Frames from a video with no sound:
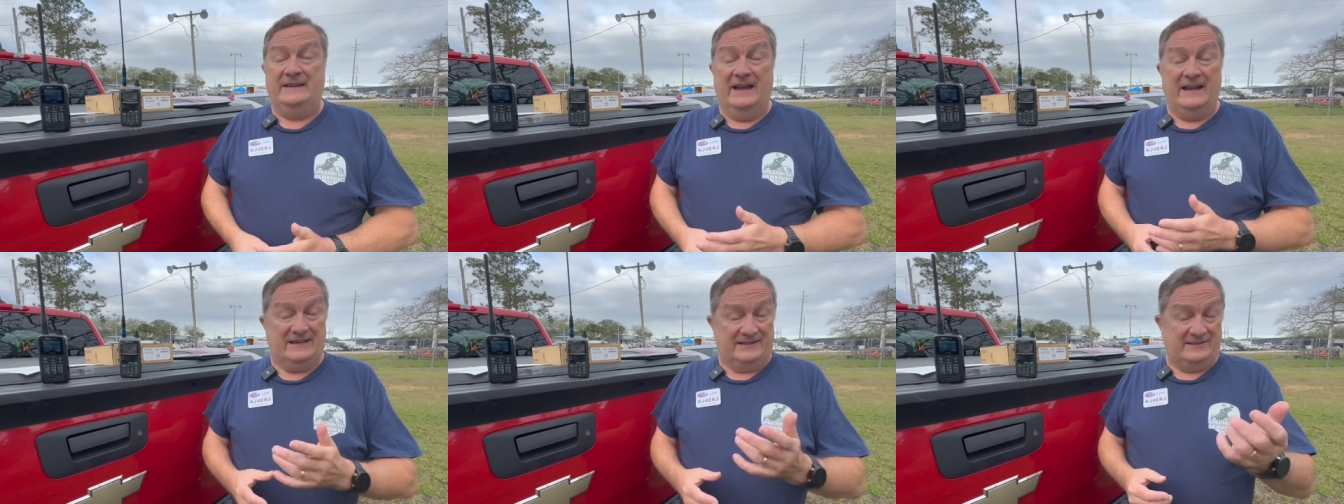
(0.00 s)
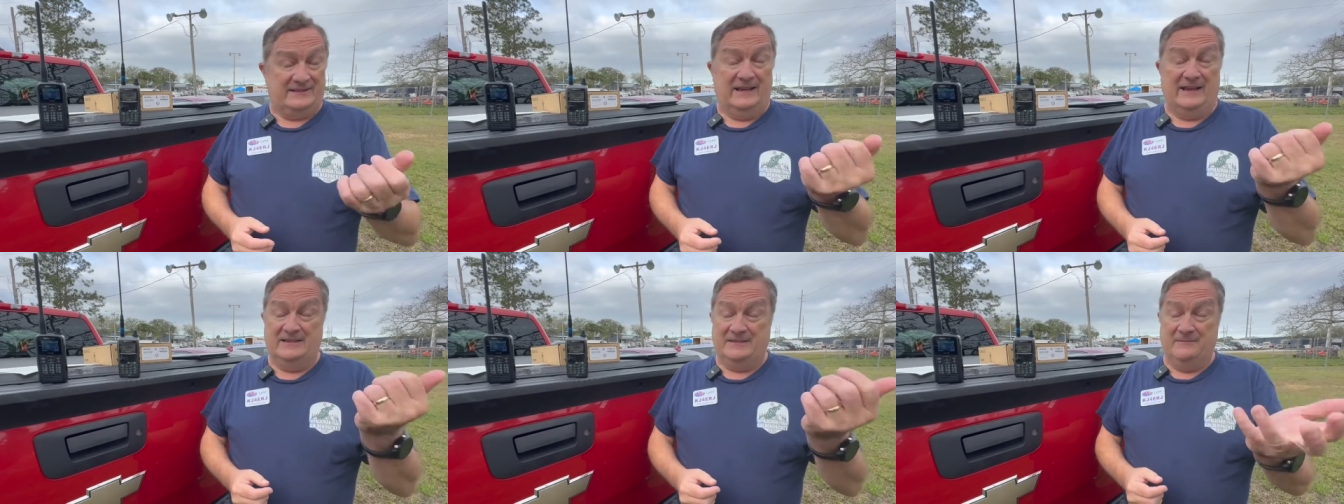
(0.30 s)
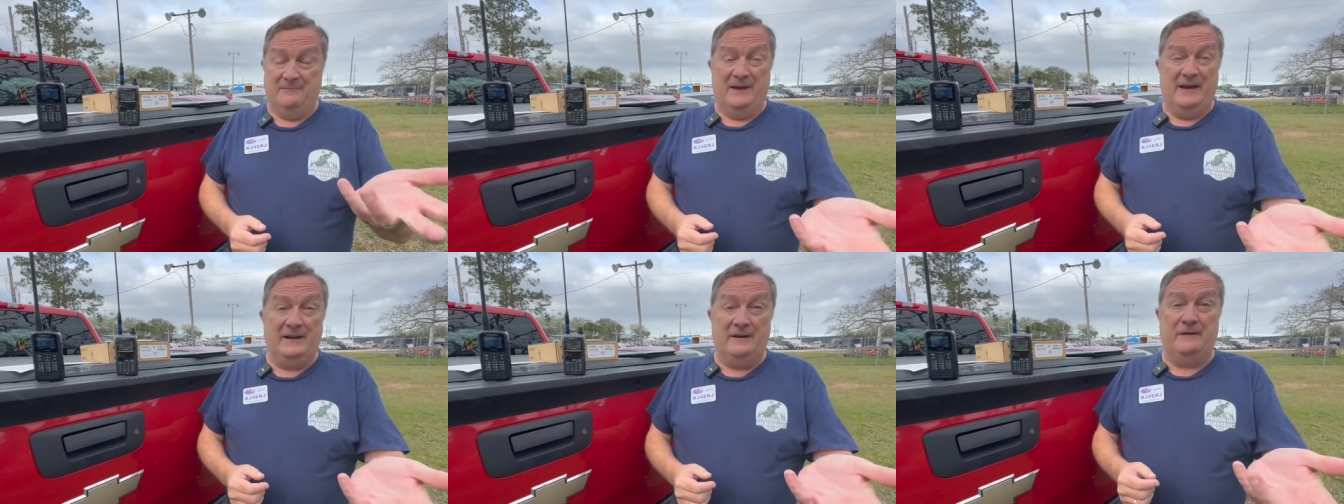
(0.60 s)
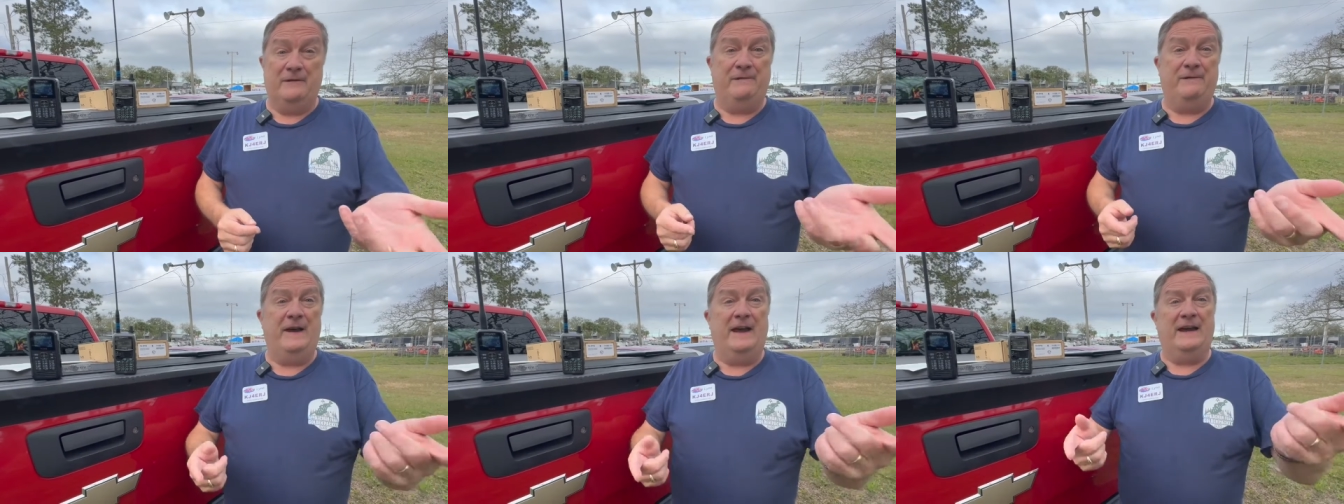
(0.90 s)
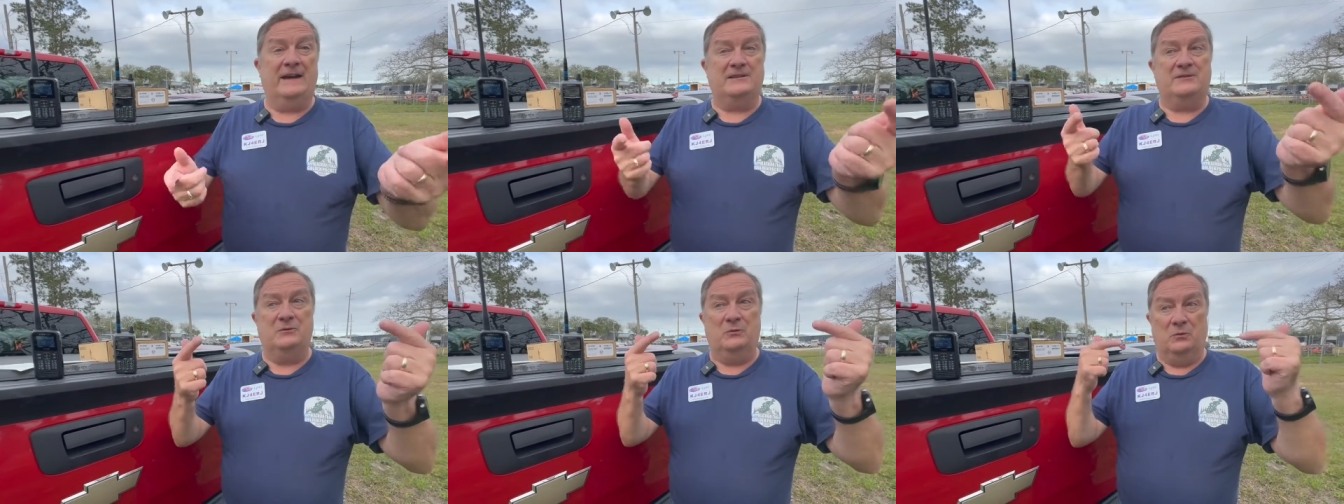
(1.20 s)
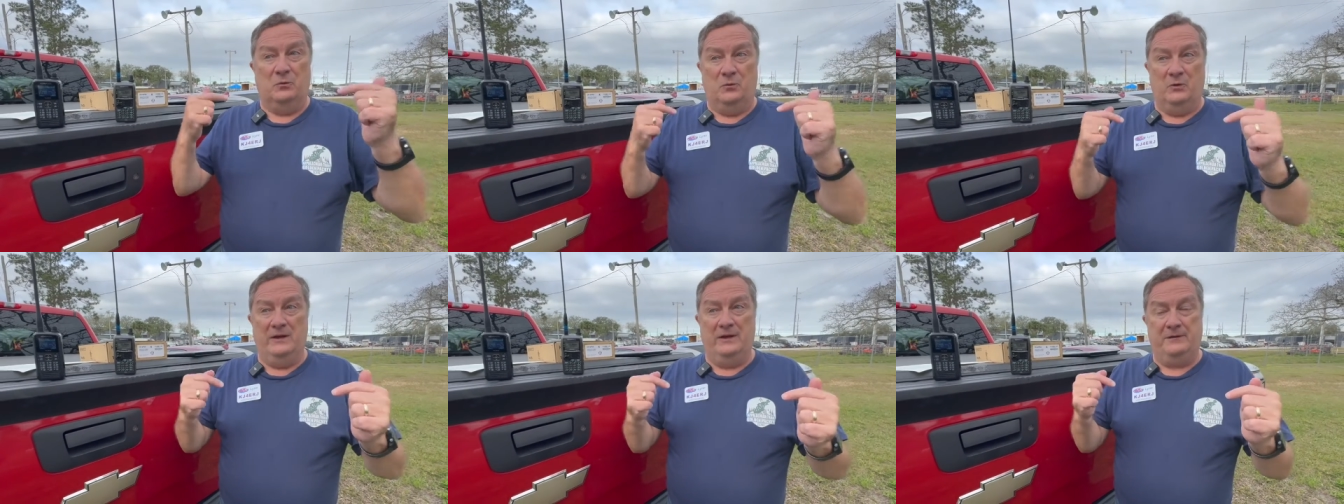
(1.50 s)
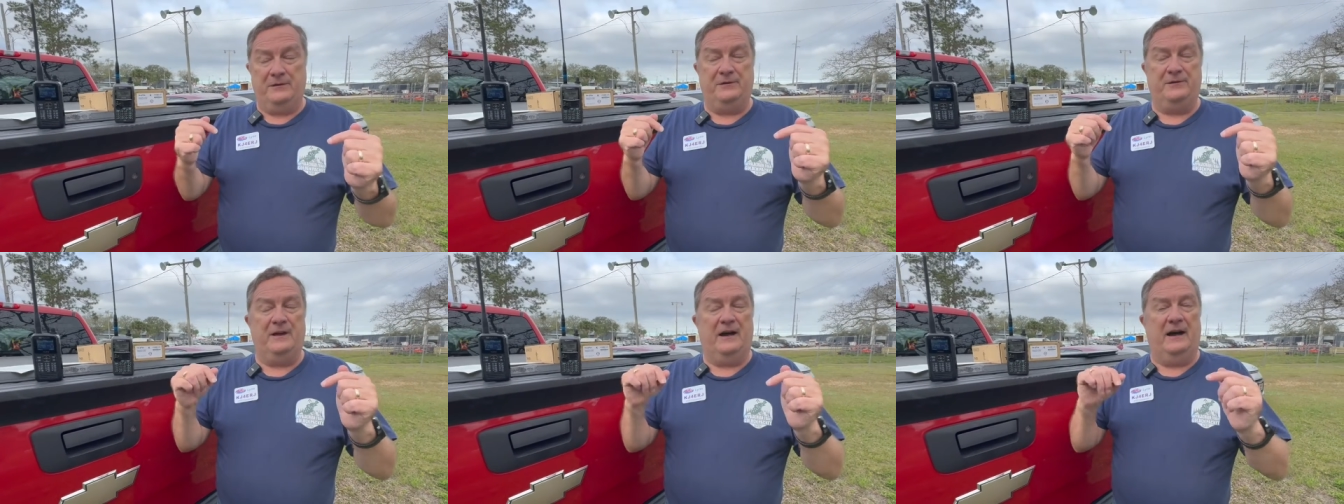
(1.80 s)
Yes, as a matter of fact,
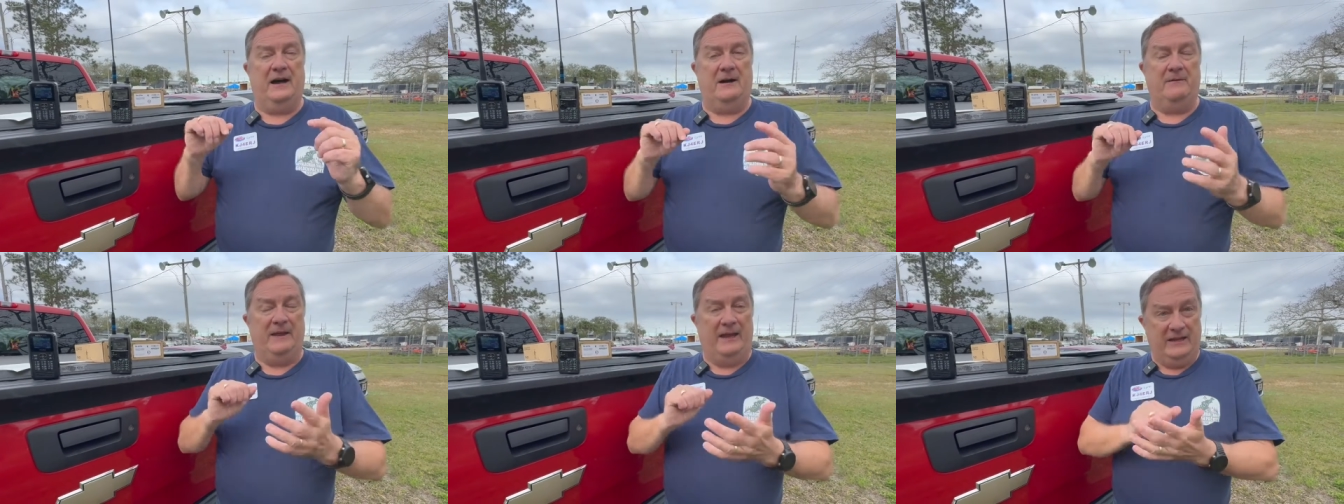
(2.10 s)
with uh,